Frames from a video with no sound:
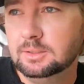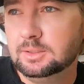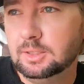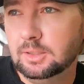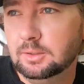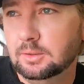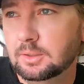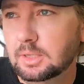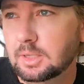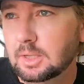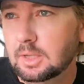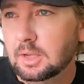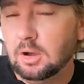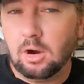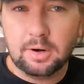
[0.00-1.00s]
So
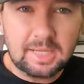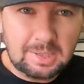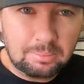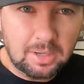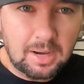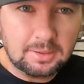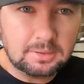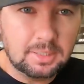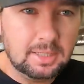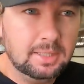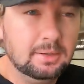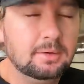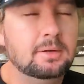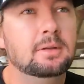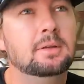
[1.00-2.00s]
hard to get props right
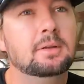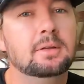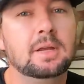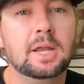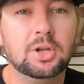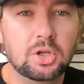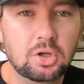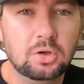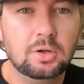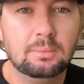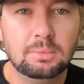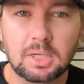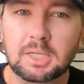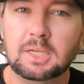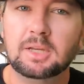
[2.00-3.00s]
now.
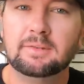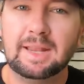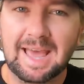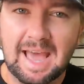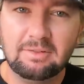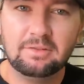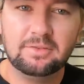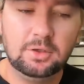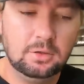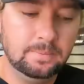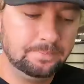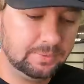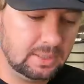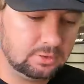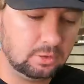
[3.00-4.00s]
I'm lucky enough to have a few.
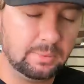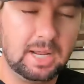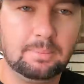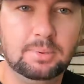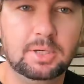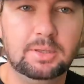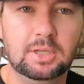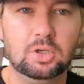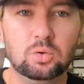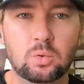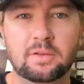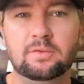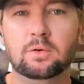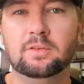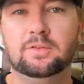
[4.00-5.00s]
So we're about to put the
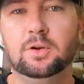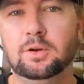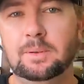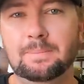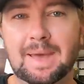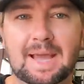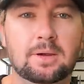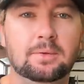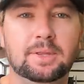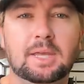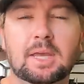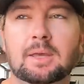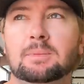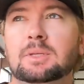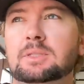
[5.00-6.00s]
24 Fury back on the
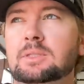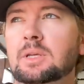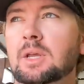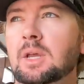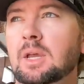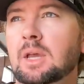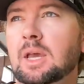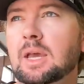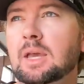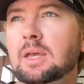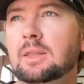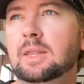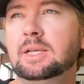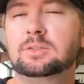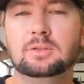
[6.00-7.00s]
Caymas,
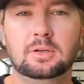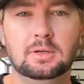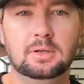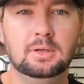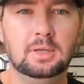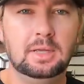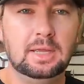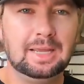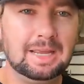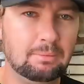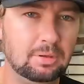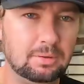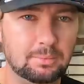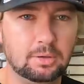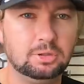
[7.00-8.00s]
and that's gonna
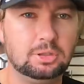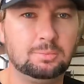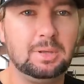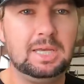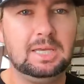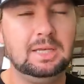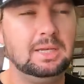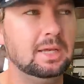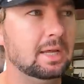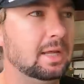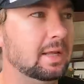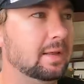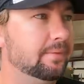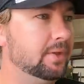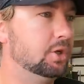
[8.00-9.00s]
give me the most speed.
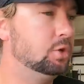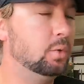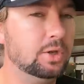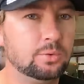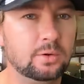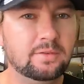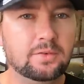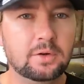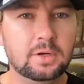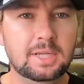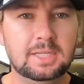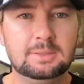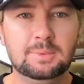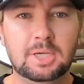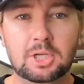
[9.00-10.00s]
The 23 Fury
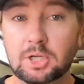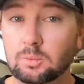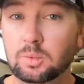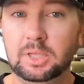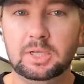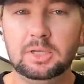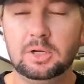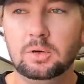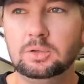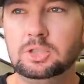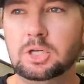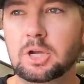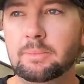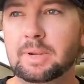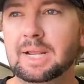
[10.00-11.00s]
gives me a really good hole
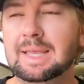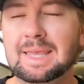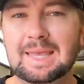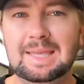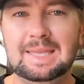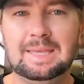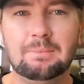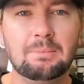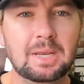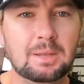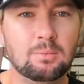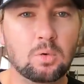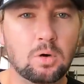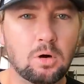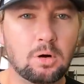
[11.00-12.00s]
shot, but I can't get
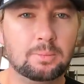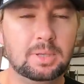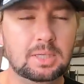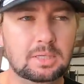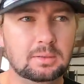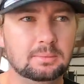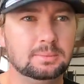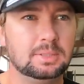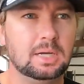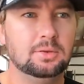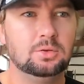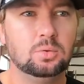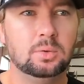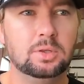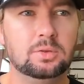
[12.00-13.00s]
many more RPMs
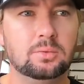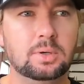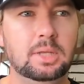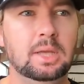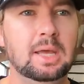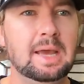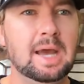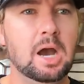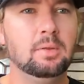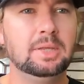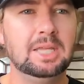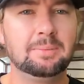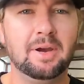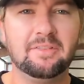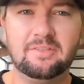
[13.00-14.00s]
out of the 23. I
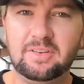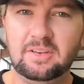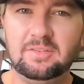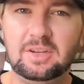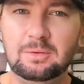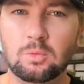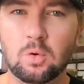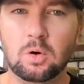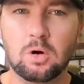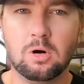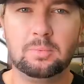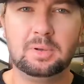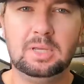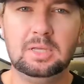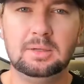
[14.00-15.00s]
only get about 50 more
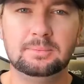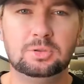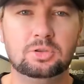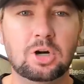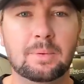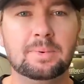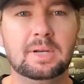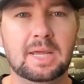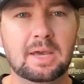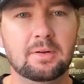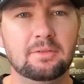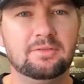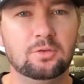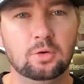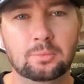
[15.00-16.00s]
RPMs dropping
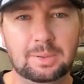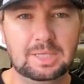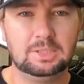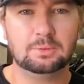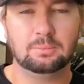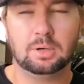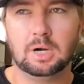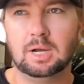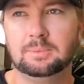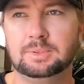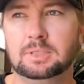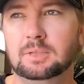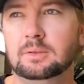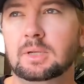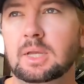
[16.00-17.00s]
down a full pitch of
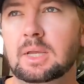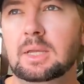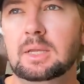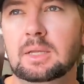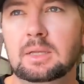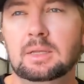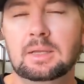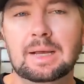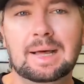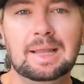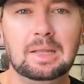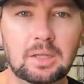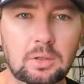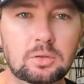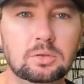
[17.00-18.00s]
props, so
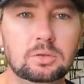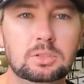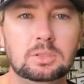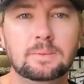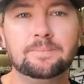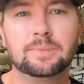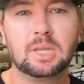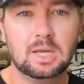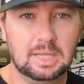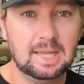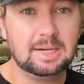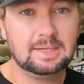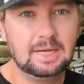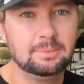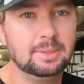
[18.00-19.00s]
I lose a
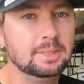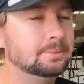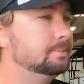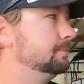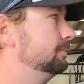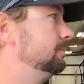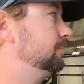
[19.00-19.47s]
lot of top end.